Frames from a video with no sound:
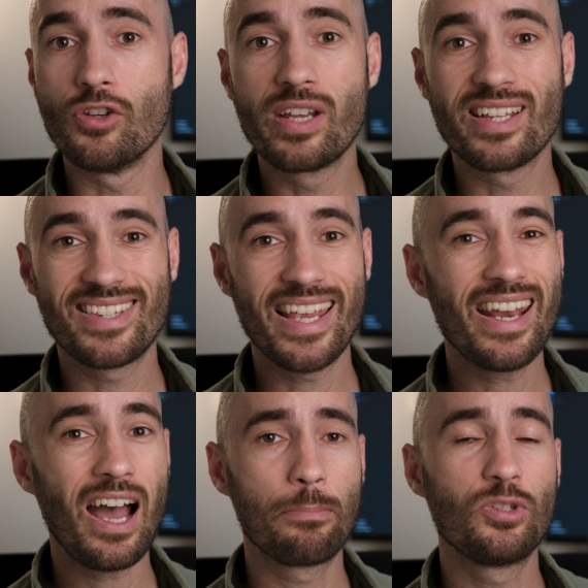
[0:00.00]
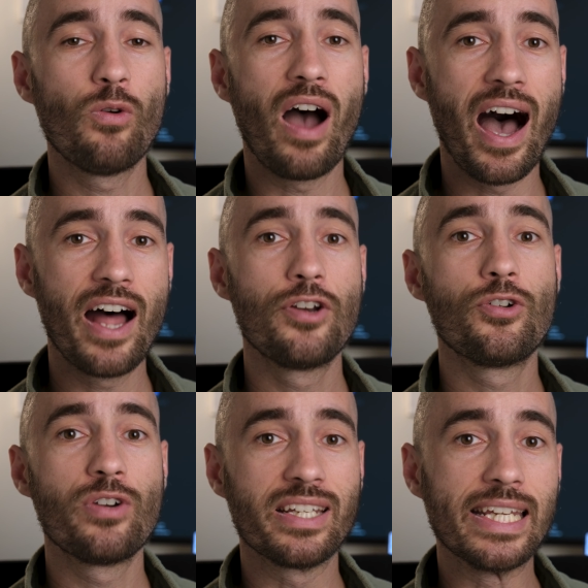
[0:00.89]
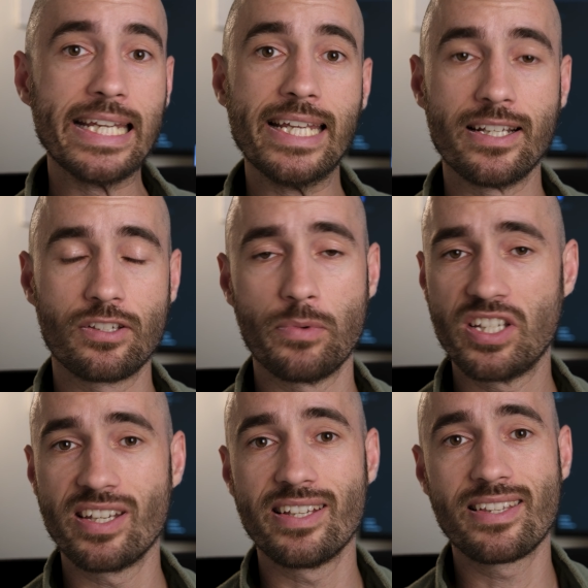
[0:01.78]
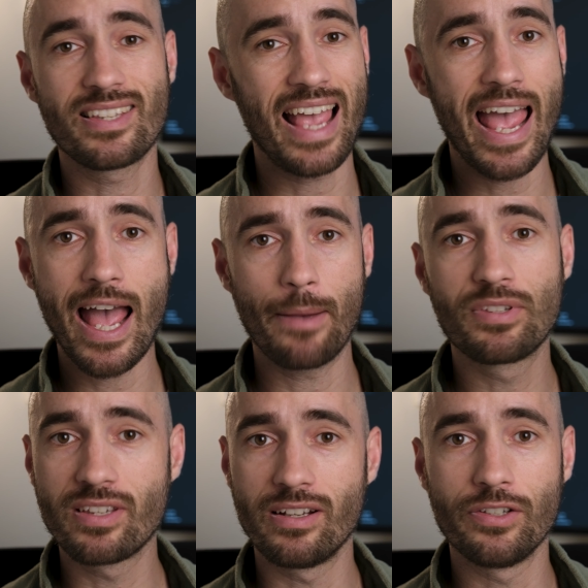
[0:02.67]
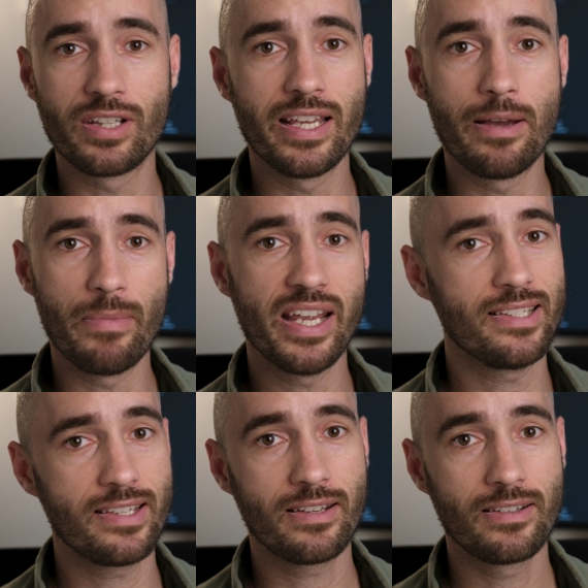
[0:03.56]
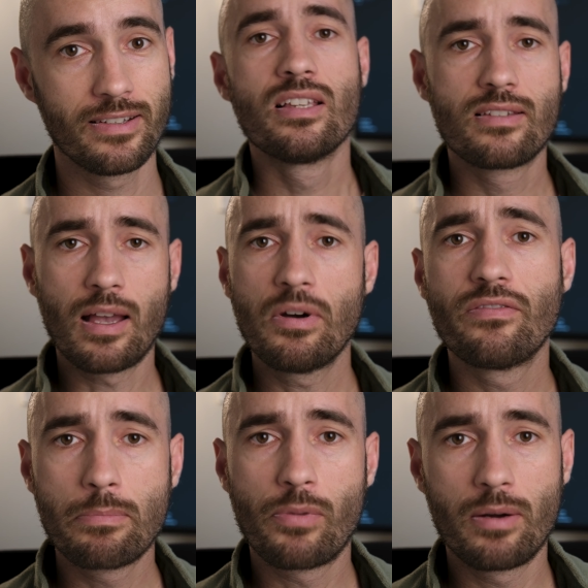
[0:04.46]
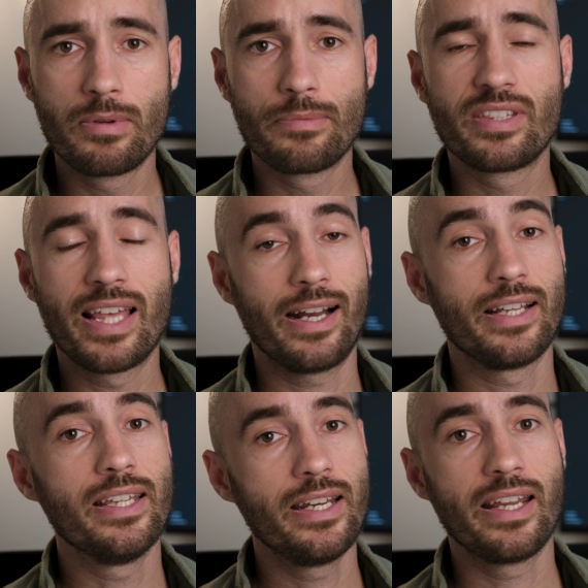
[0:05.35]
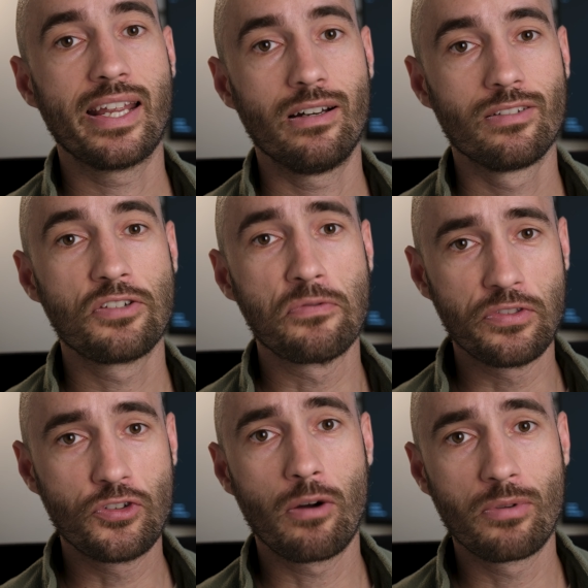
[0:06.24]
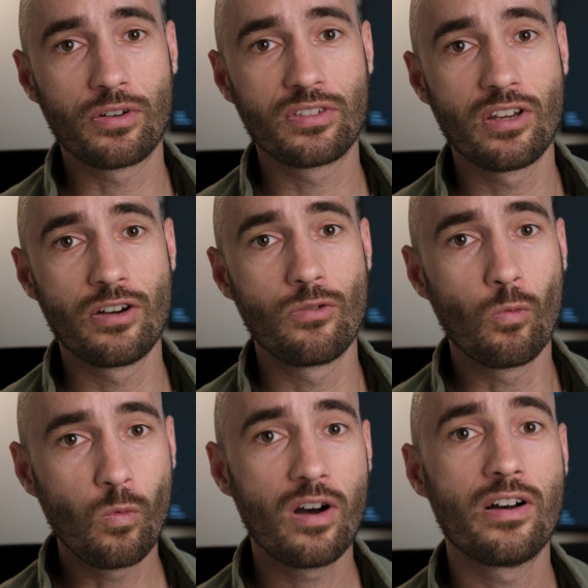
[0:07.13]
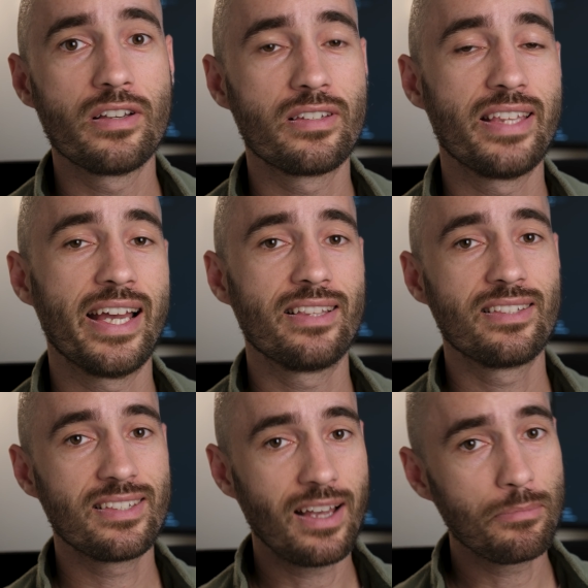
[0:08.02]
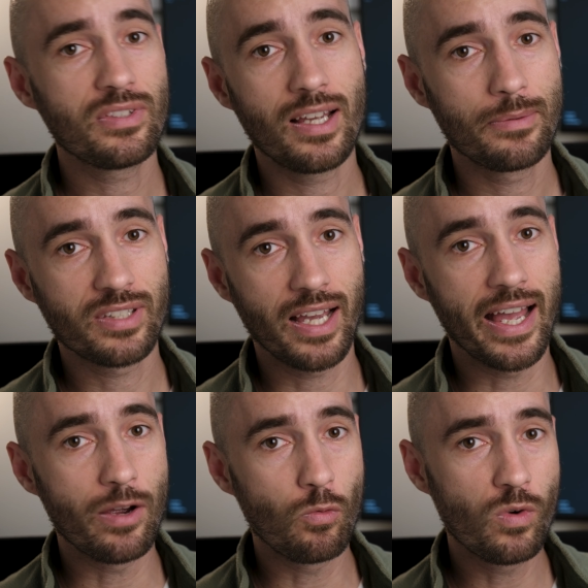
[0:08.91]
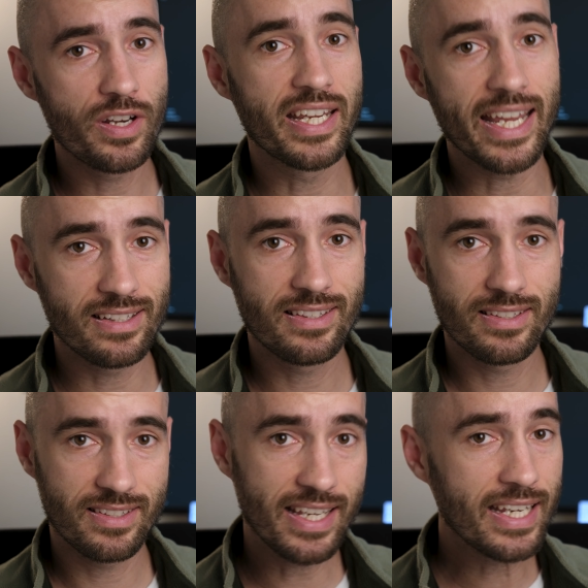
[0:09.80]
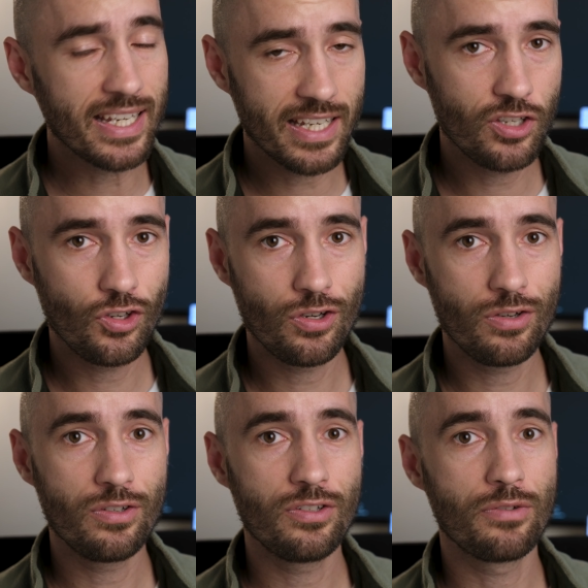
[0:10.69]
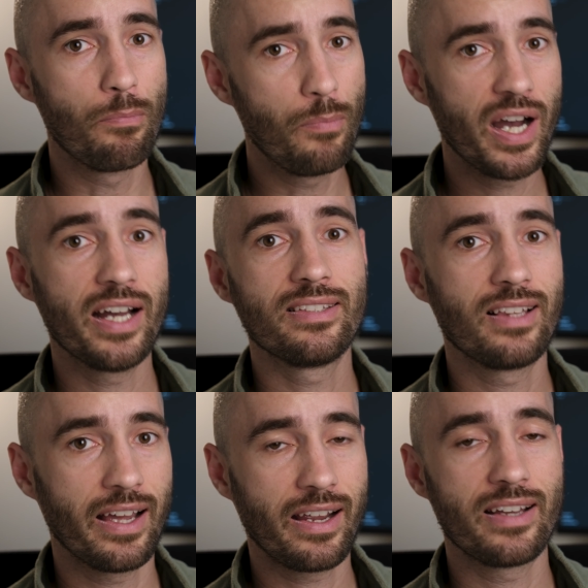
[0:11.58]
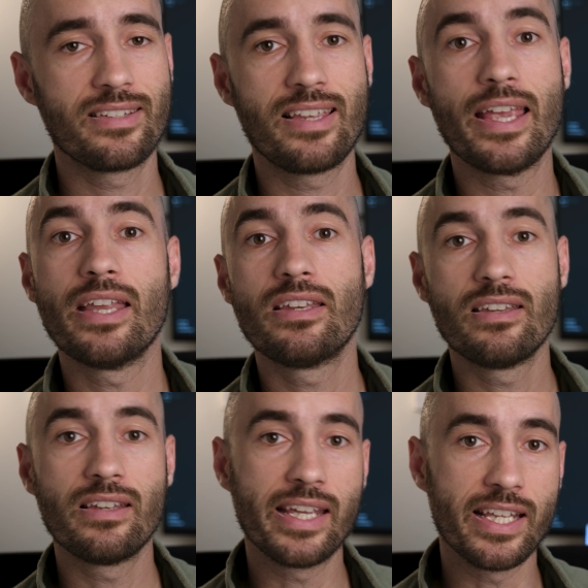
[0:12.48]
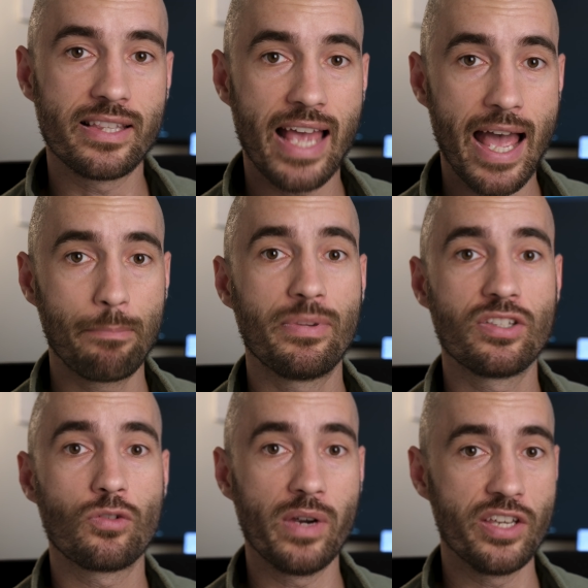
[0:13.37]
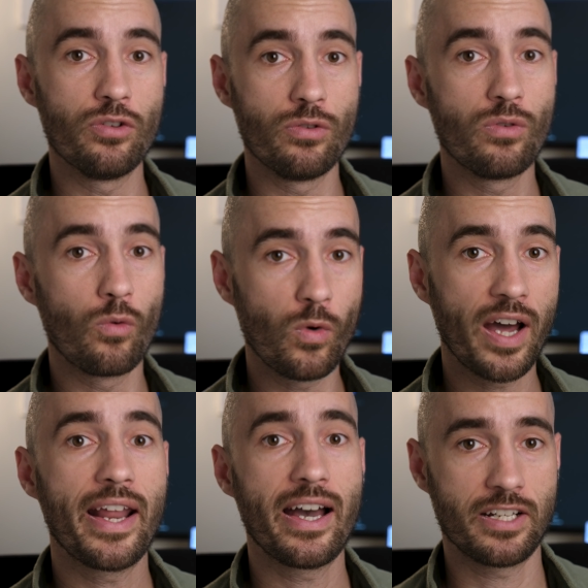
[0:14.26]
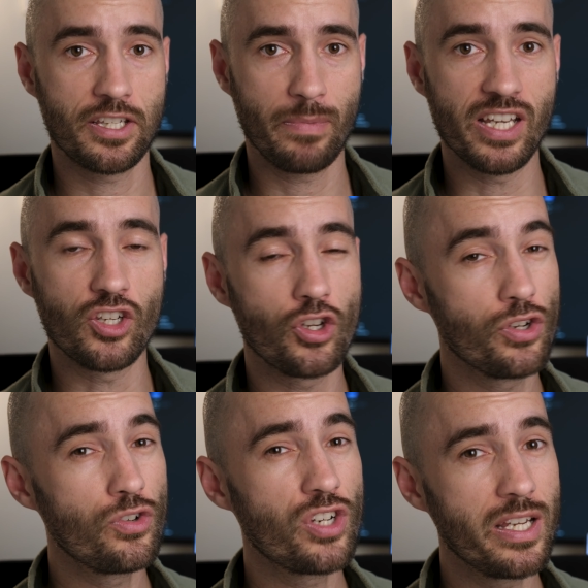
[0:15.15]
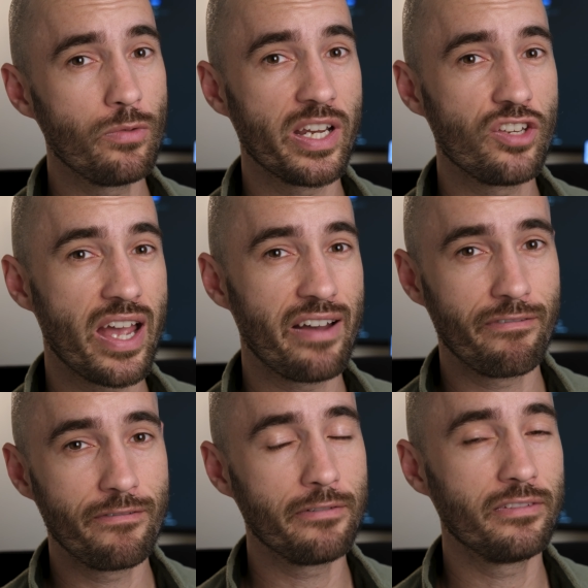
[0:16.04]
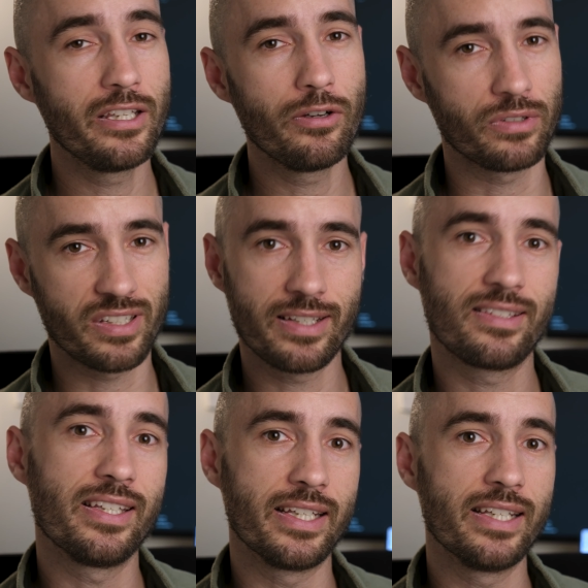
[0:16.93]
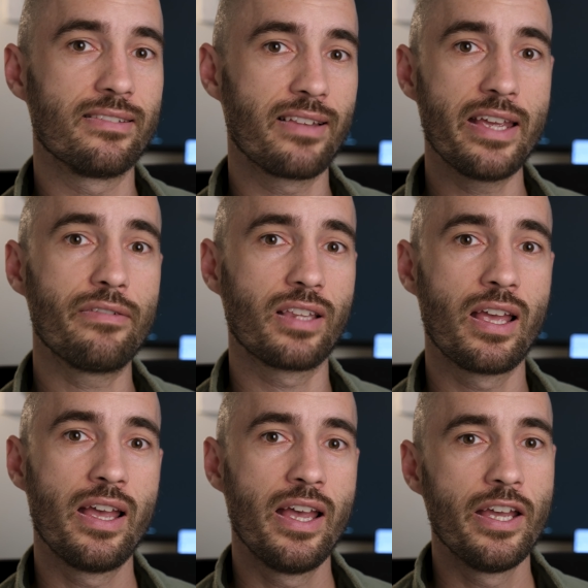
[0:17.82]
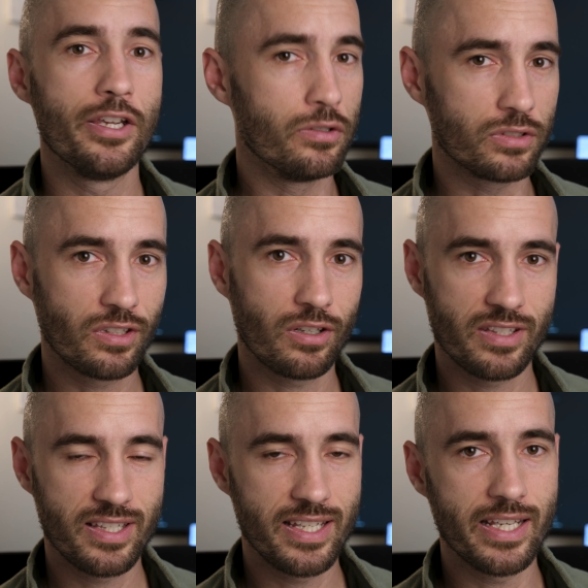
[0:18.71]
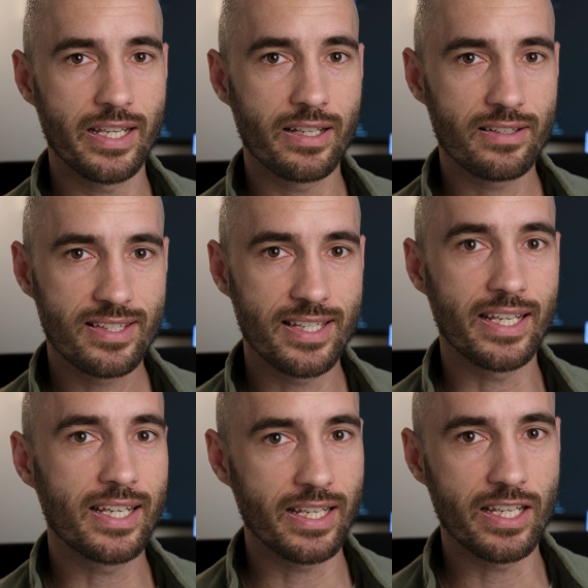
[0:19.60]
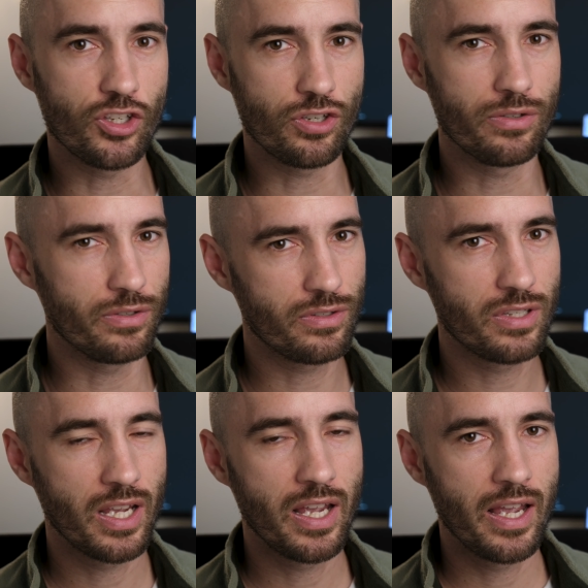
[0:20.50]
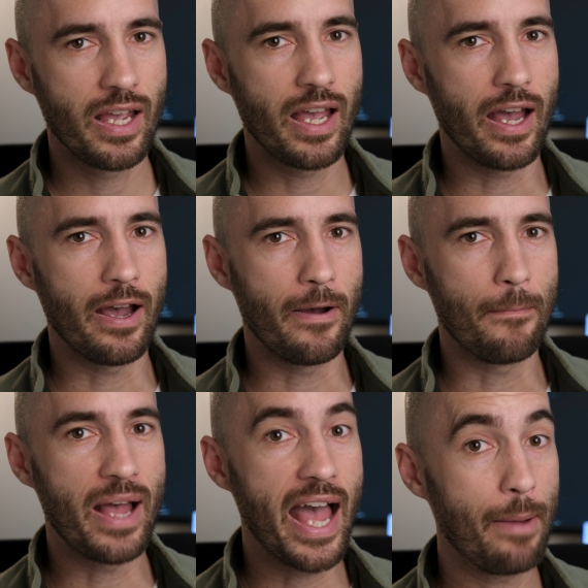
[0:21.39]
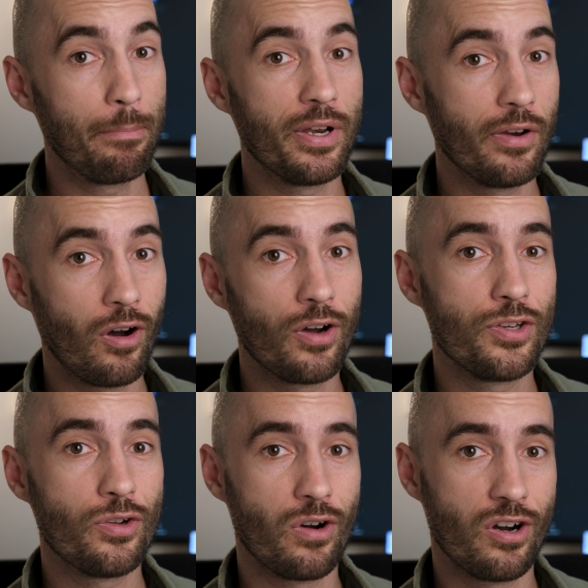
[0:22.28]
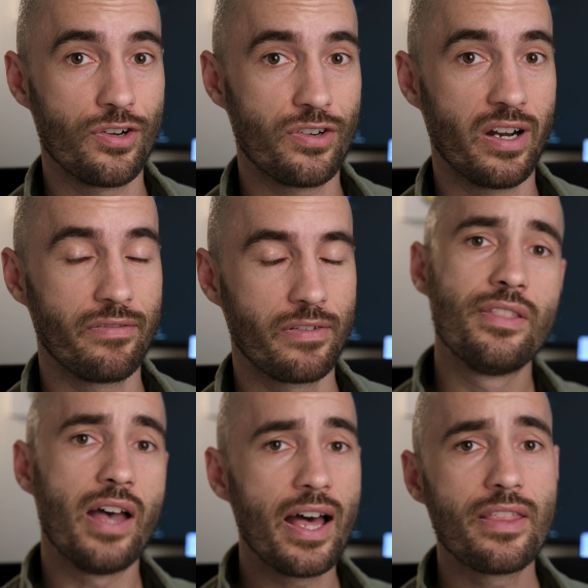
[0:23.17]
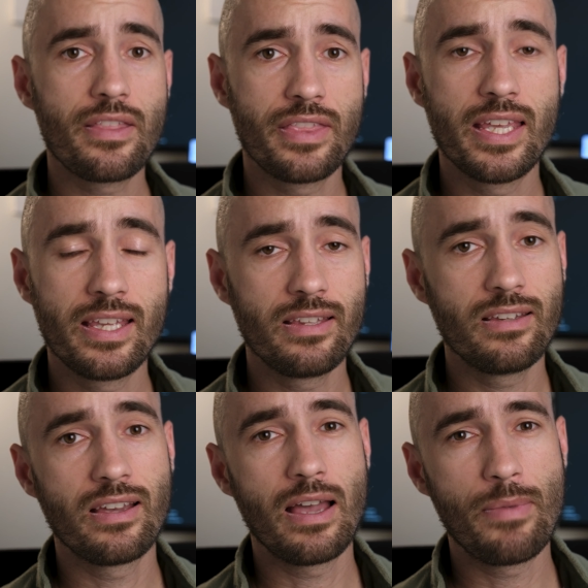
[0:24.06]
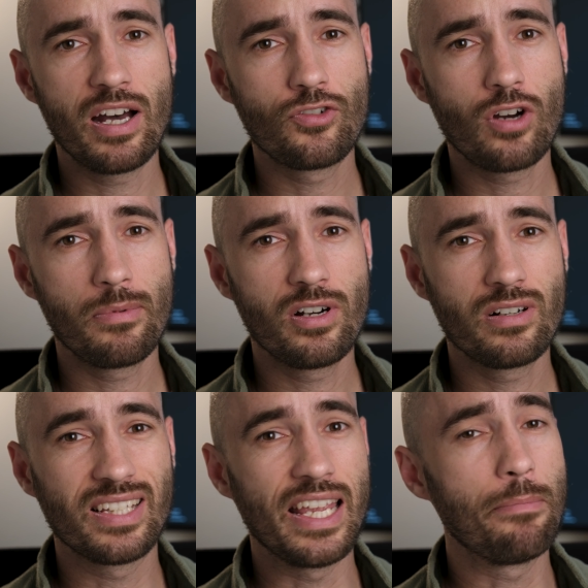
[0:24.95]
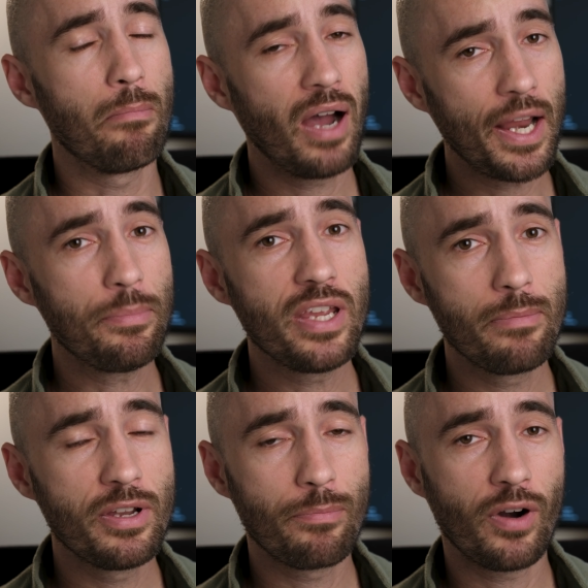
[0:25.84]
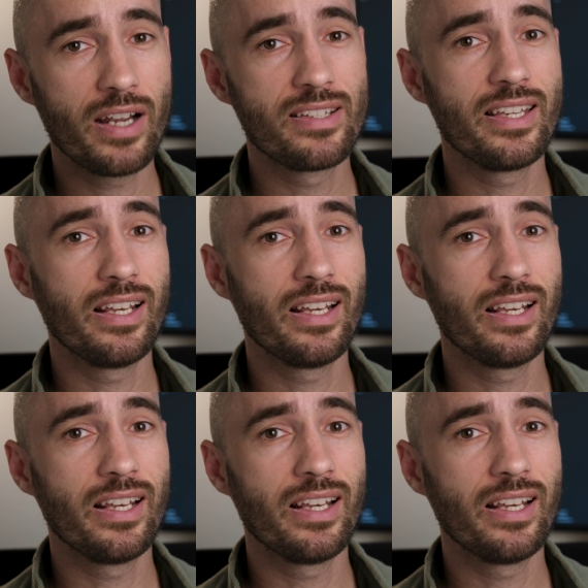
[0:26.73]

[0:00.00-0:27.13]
You can send up to 100 gigs, which is absolutely amazing. Some of the problems that I did encounter with Dropbox though was that sometimes I would get syncing issues, but like I said, it happens when you run out of space. Usually when you have 50 or 60 gigs left, you'll start seeing syncing issues happen on your hard drive. The other thing about Dropbox, it might be a bit pricey.